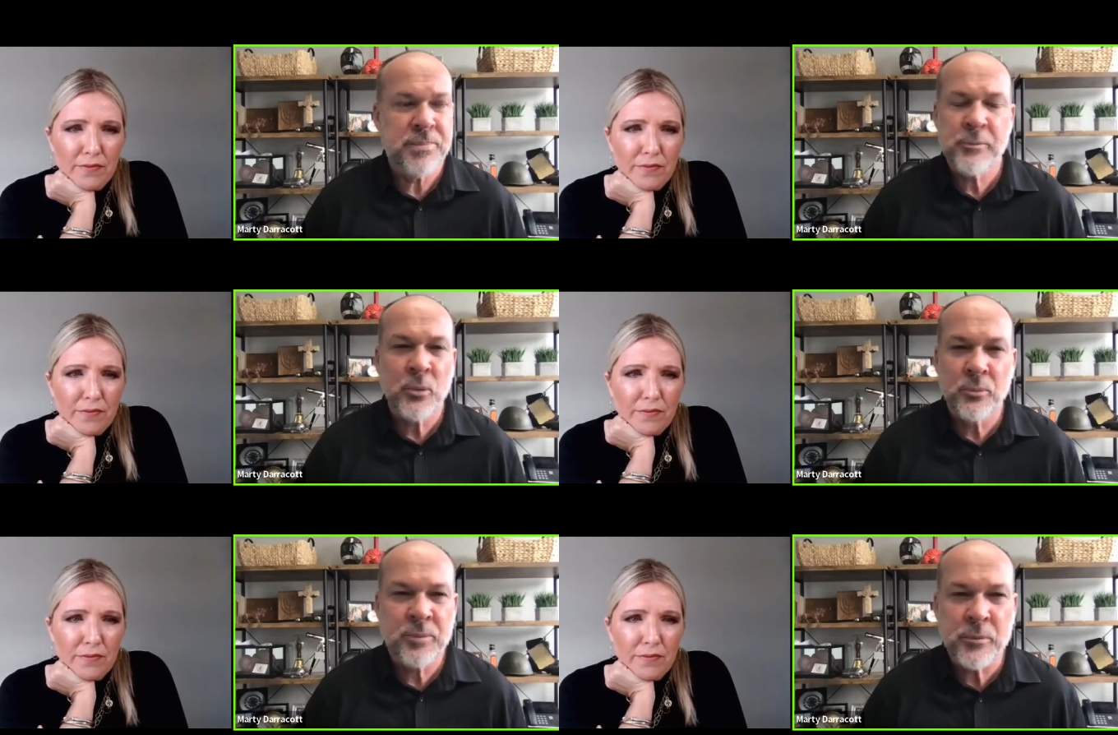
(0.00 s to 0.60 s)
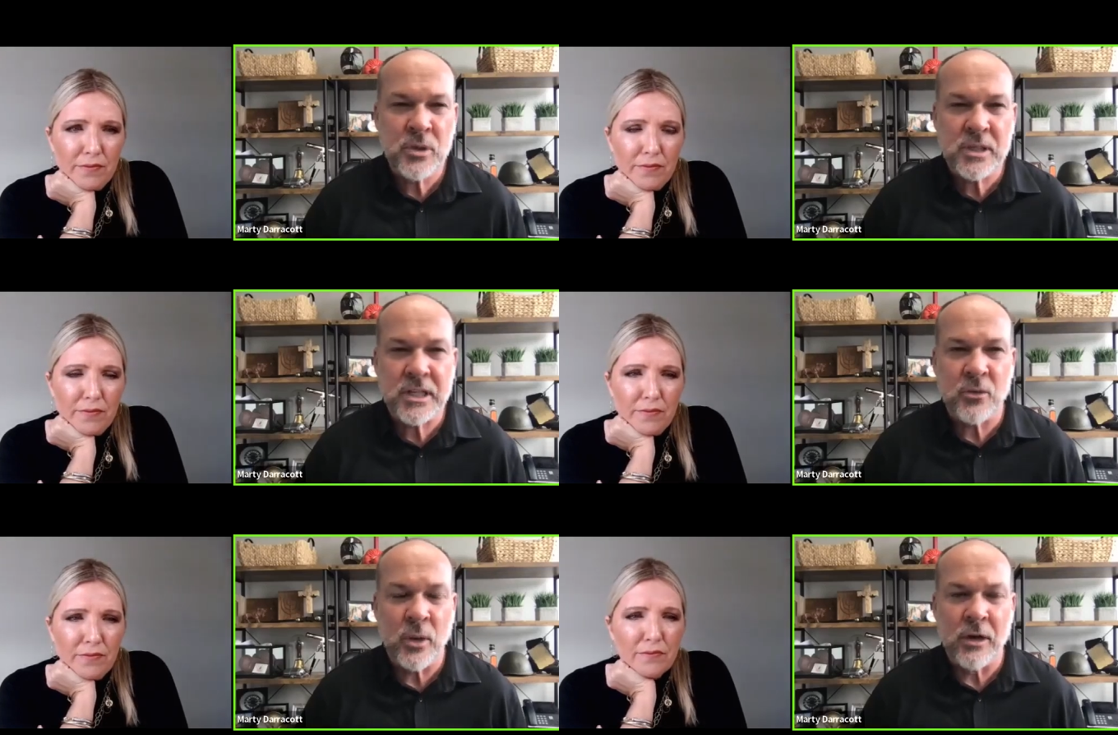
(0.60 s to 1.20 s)
Speaker 1: people people
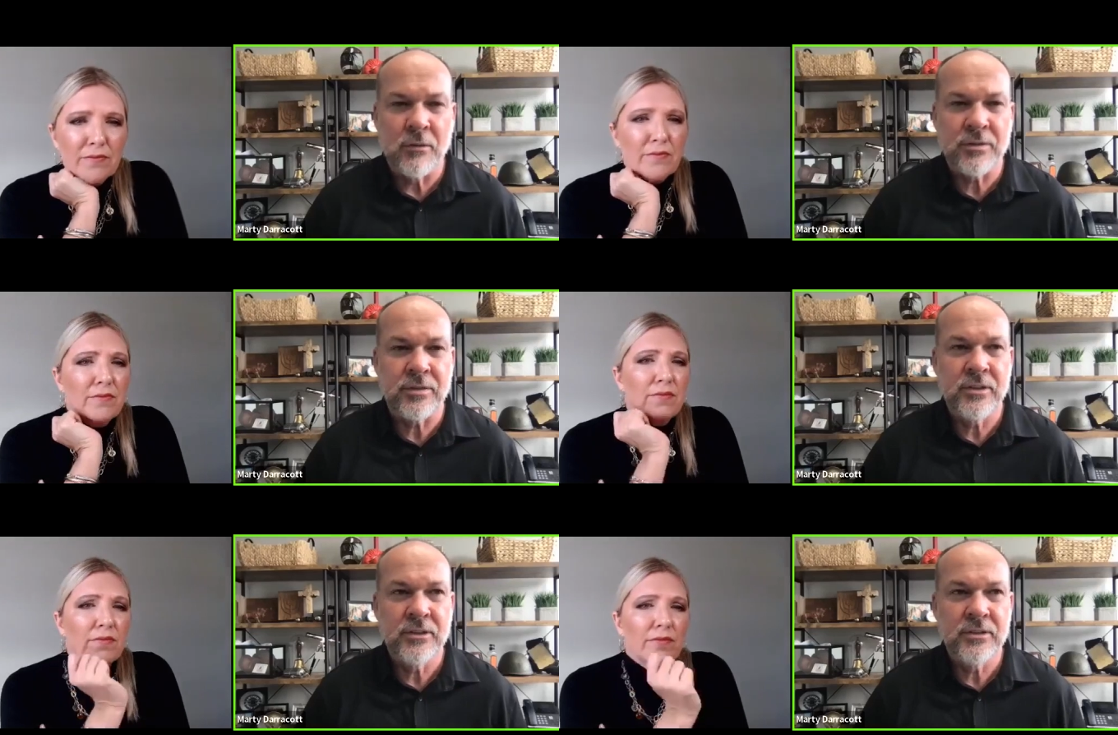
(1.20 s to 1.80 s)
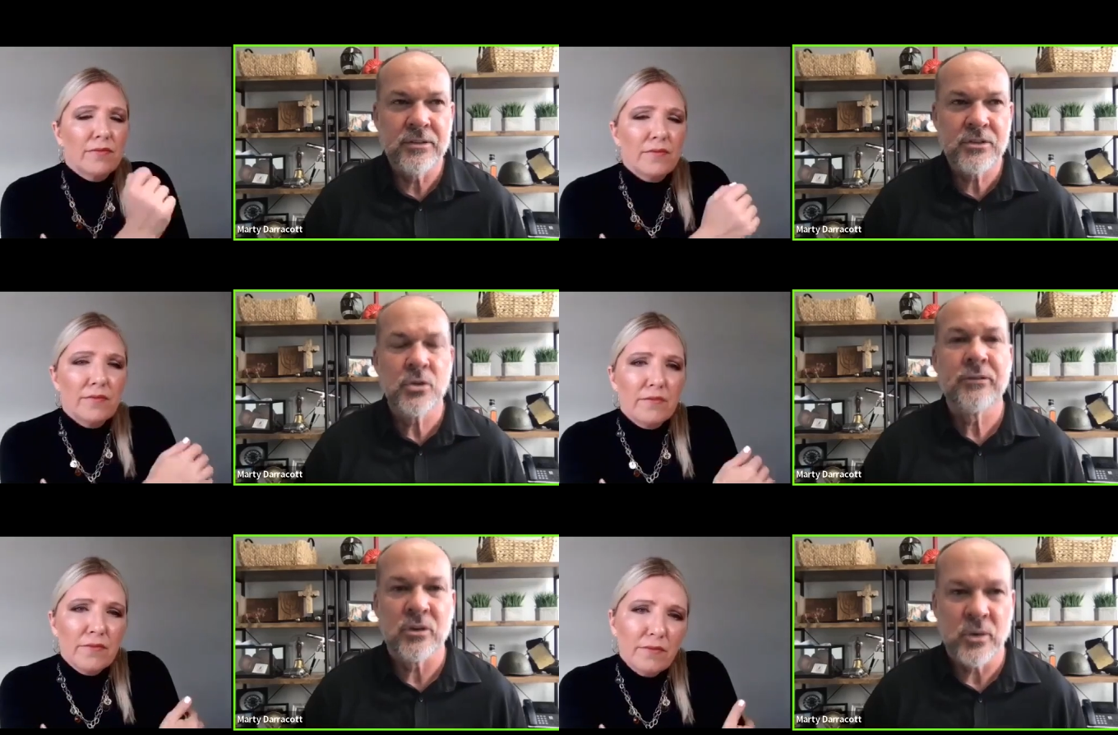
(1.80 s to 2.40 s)
look at wealth
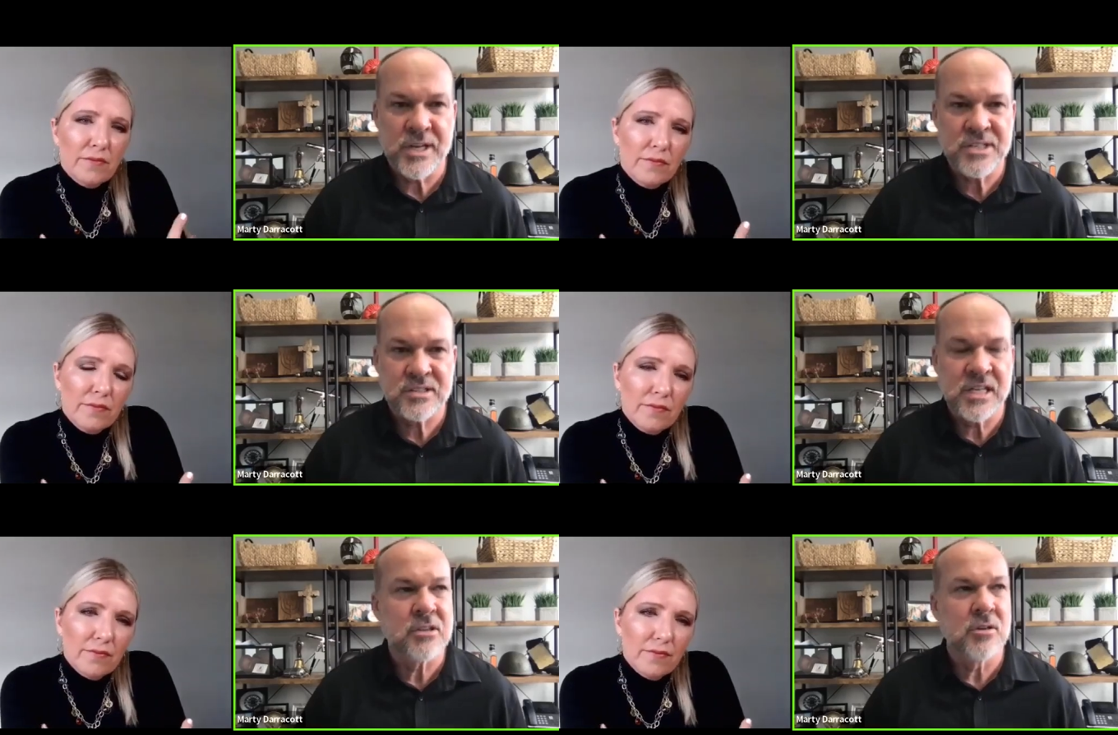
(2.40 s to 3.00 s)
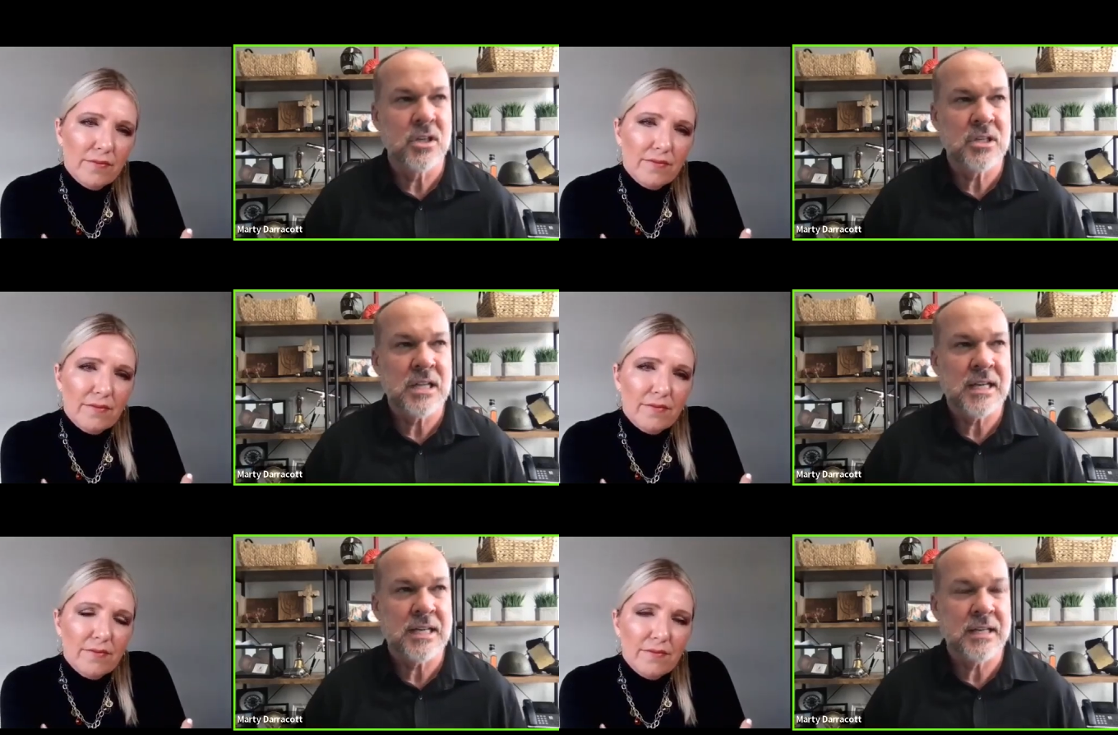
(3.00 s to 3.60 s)
two different ways. They either look
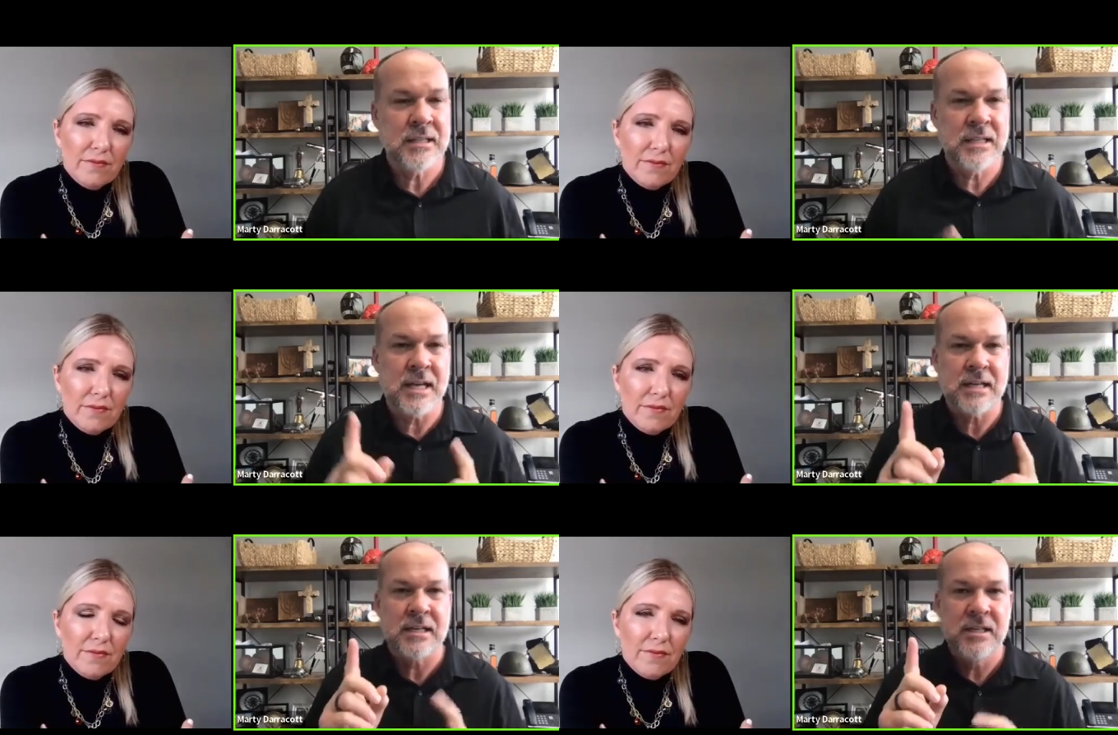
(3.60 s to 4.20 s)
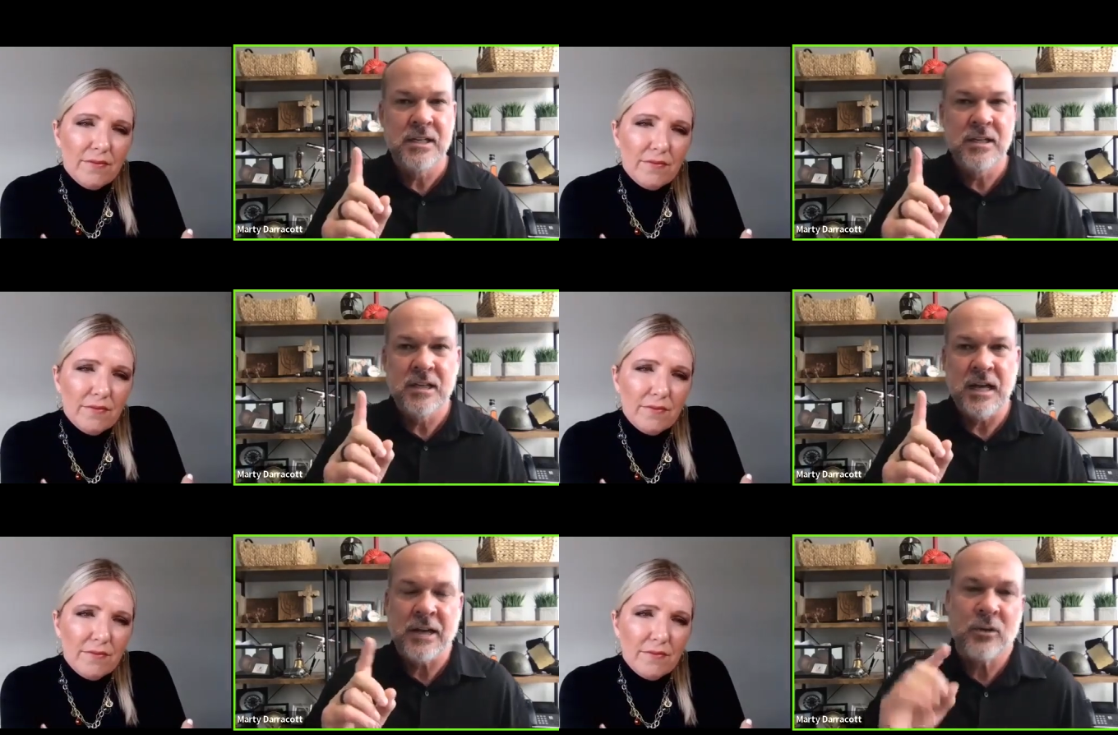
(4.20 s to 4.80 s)
like like
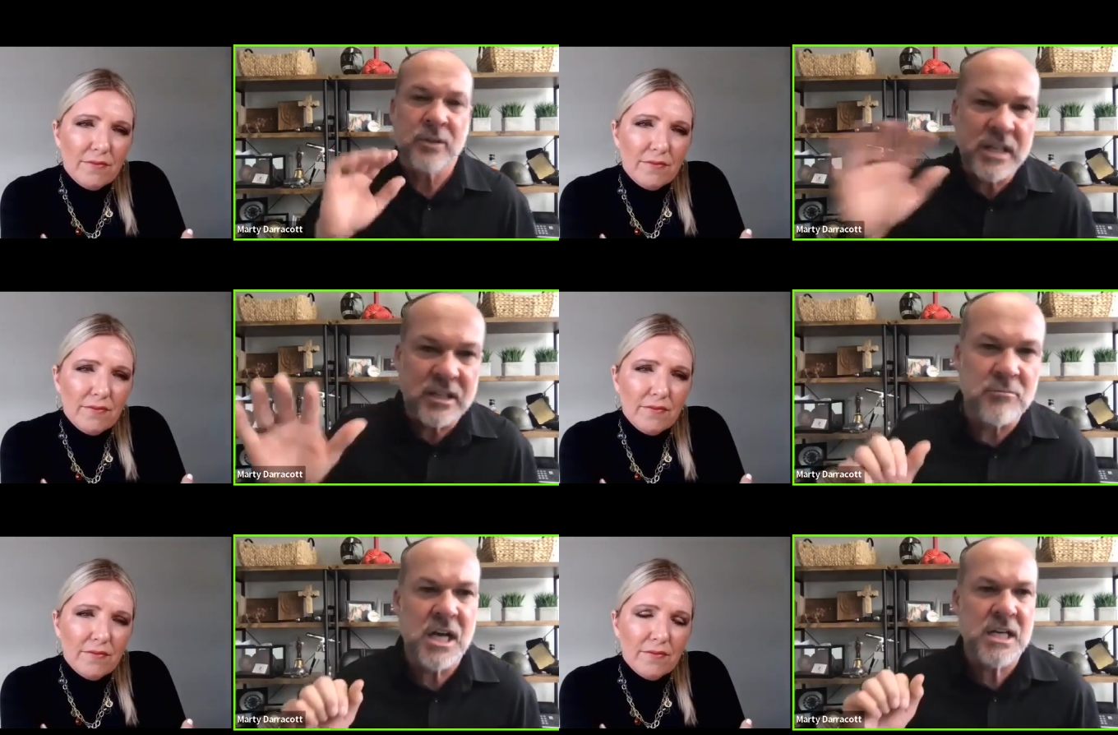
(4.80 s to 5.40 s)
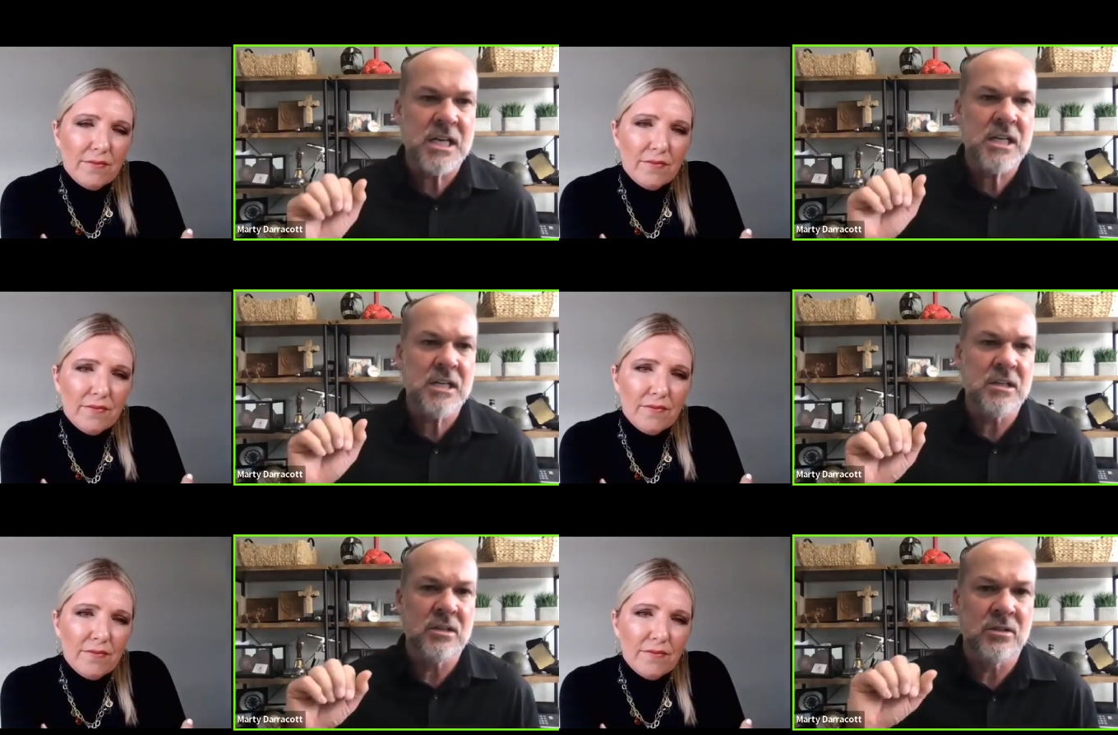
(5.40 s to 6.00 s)
I don't need the
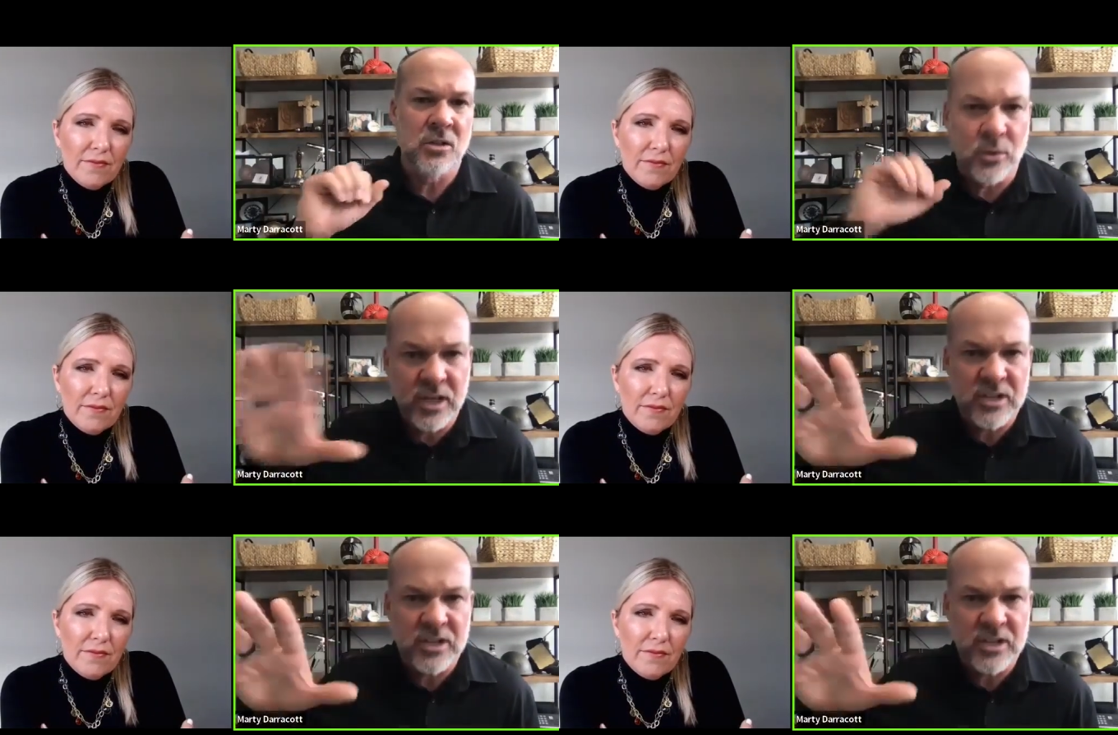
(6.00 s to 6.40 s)
money. The Lord